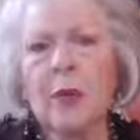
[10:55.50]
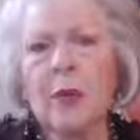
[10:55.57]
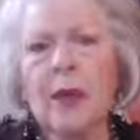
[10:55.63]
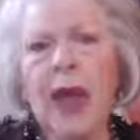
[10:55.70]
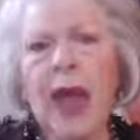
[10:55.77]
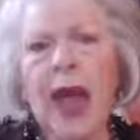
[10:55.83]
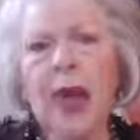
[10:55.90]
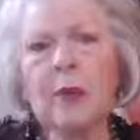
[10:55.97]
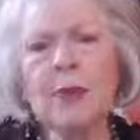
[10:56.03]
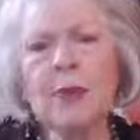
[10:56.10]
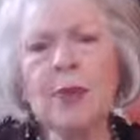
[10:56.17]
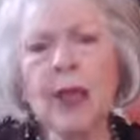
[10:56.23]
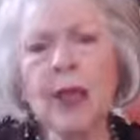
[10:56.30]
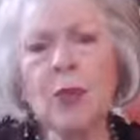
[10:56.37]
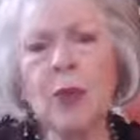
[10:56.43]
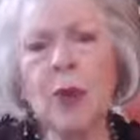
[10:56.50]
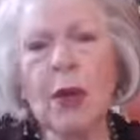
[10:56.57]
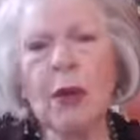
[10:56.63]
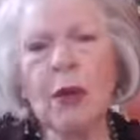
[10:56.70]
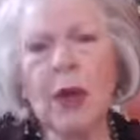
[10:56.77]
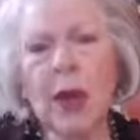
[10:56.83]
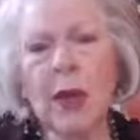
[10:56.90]
Perhaps at
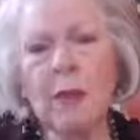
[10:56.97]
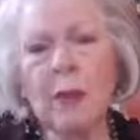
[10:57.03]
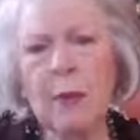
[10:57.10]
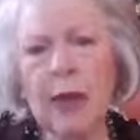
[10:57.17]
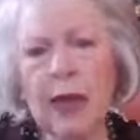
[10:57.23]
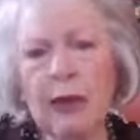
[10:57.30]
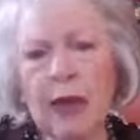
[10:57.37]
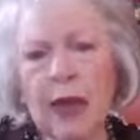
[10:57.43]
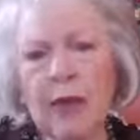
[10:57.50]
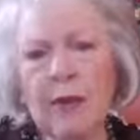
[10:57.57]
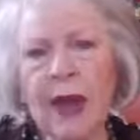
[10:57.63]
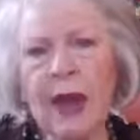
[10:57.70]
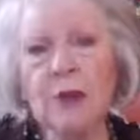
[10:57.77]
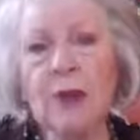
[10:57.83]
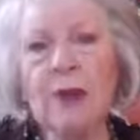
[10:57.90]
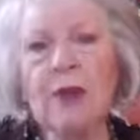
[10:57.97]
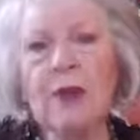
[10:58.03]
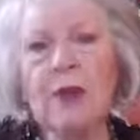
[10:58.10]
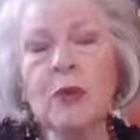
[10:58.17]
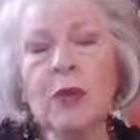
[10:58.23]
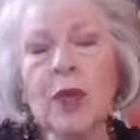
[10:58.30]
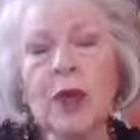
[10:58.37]
one time in my life, I
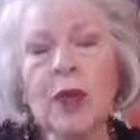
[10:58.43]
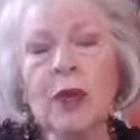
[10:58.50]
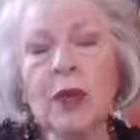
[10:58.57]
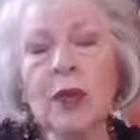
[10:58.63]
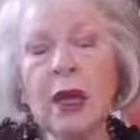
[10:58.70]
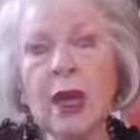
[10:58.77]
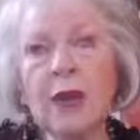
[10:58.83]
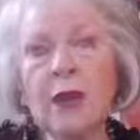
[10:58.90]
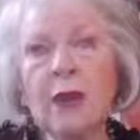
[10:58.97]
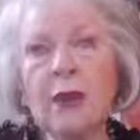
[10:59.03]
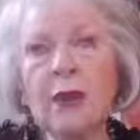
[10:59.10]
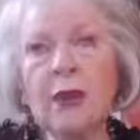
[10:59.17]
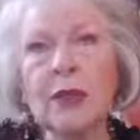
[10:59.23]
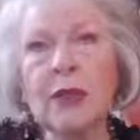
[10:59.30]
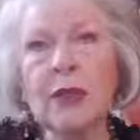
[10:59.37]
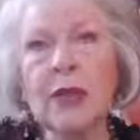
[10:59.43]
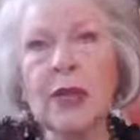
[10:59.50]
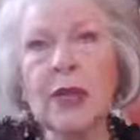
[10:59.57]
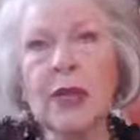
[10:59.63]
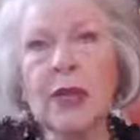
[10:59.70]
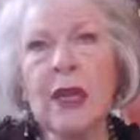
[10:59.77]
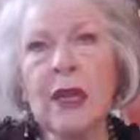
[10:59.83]
wouldn't want others to
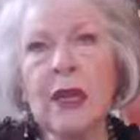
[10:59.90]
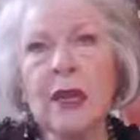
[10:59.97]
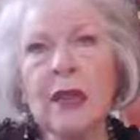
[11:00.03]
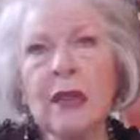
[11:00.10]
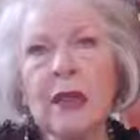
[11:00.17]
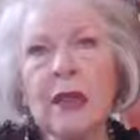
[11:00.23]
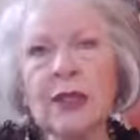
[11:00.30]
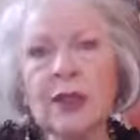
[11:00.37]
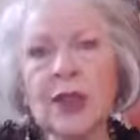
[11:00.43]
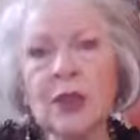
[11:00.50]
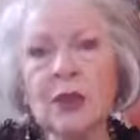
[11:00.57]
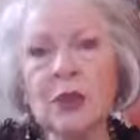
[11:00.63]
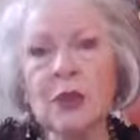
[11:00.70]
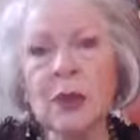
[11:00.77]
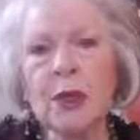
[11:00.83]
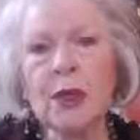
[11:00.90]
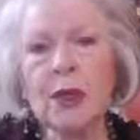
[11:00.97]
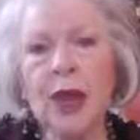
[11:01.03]
see the extent to which